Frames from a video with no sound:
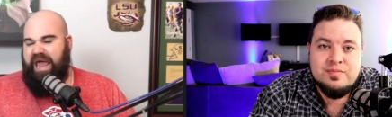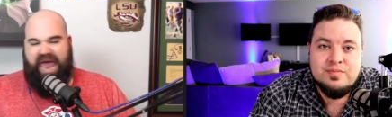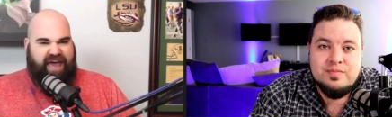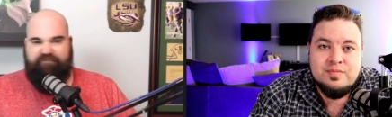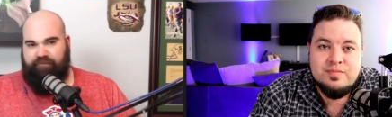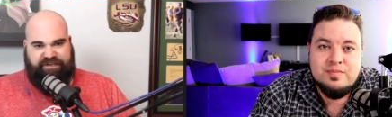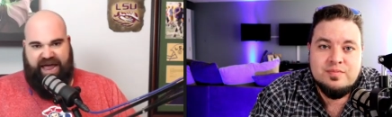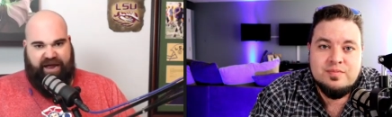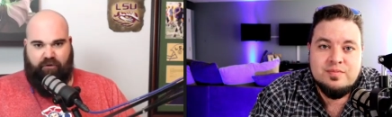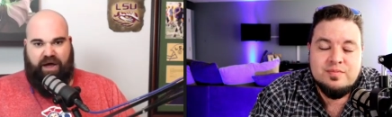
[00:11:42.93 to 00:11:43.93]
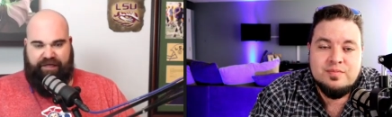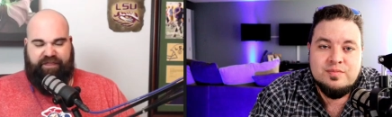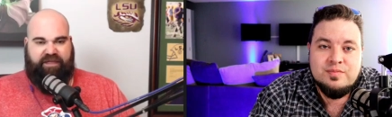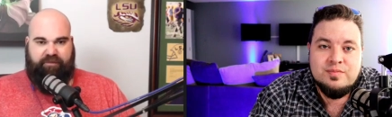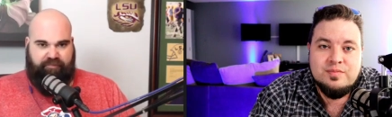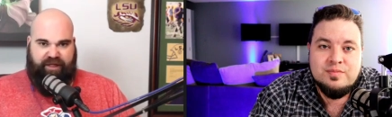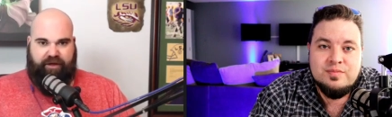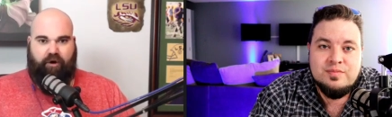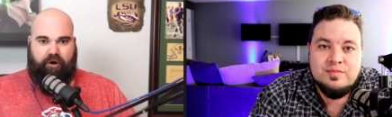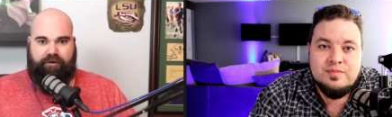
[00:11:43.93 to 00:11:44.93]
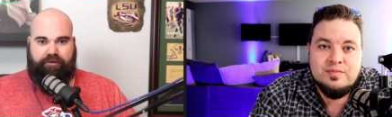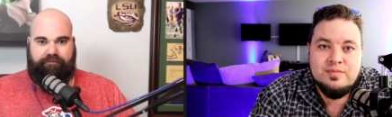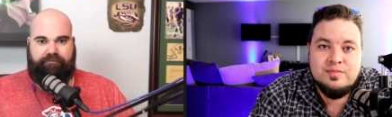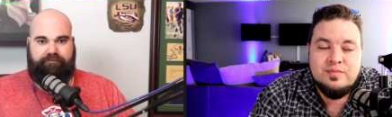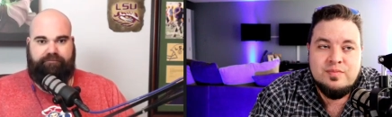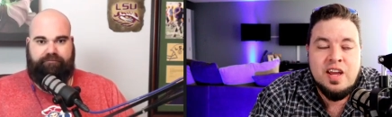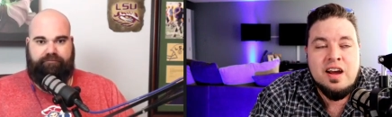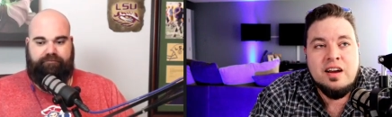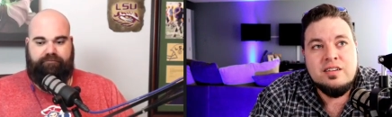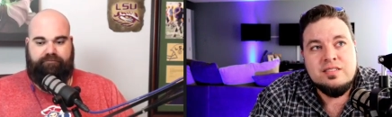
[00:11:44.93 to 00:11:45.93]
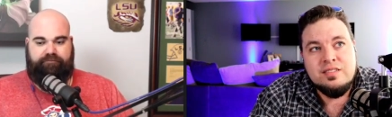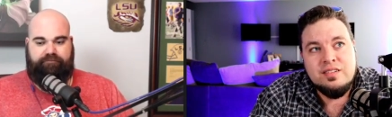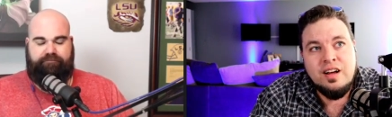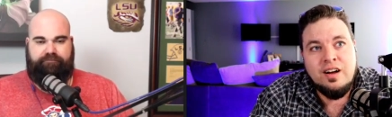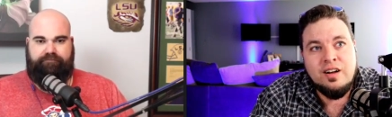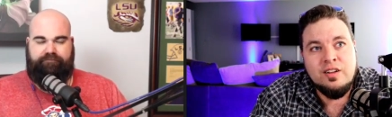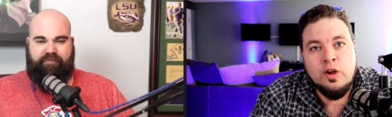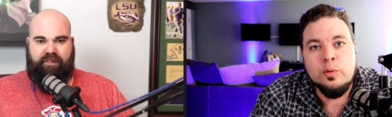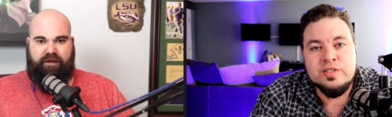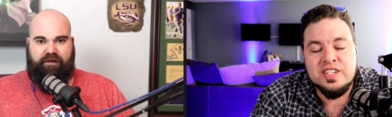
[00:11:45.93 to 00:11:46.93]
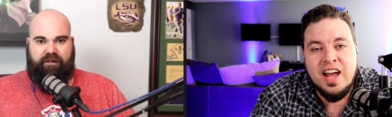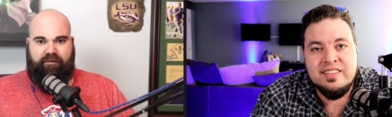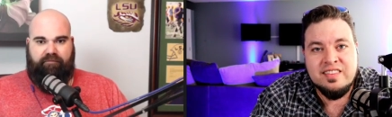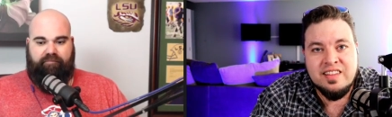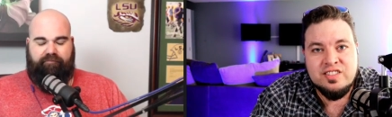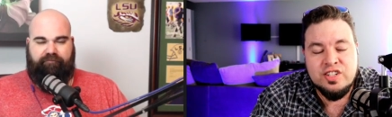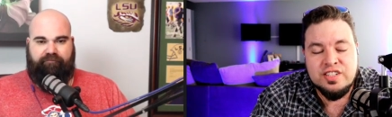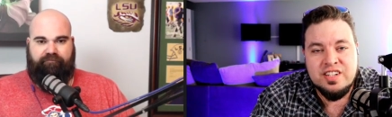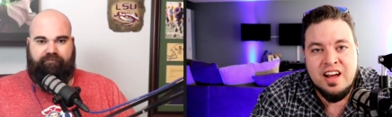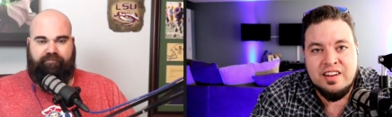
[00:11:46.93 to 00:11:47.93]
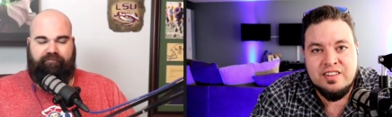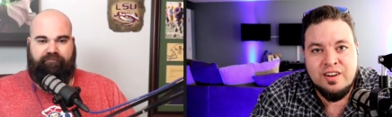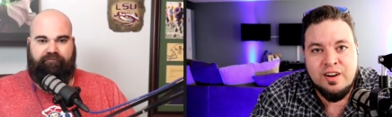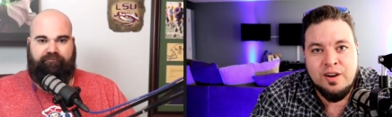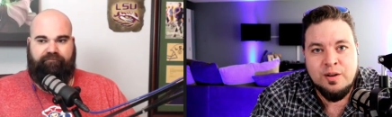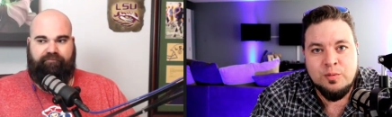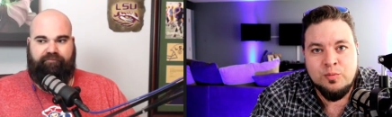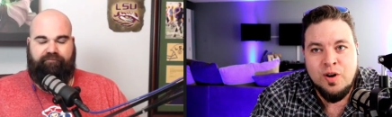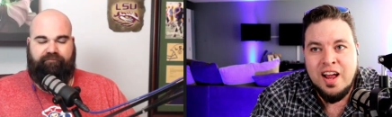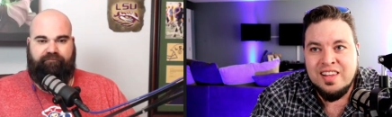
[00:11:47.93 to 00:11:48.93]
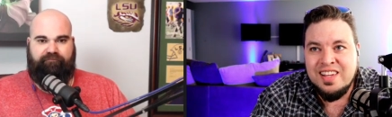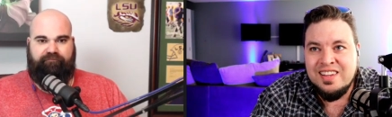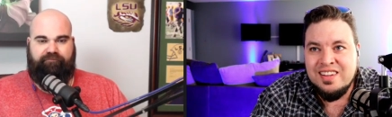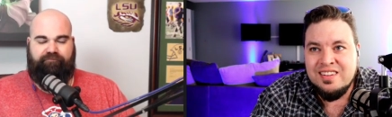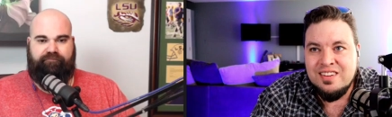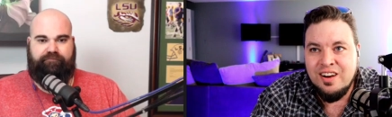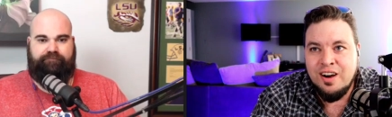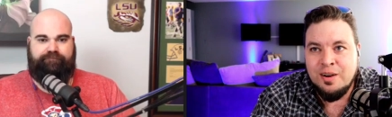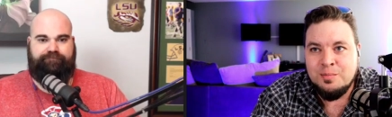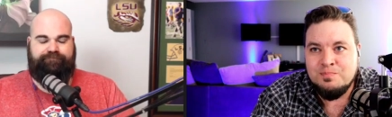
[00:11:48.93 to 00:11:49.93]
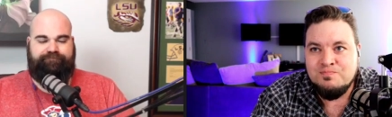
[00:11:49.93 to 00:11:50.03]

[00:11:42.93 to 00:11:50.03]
Speaker 1: Every tackle, I think, can play guard.
Speaker 2: Yeah. Uh, who was the guy that they just signed? Uh, Riley. Um,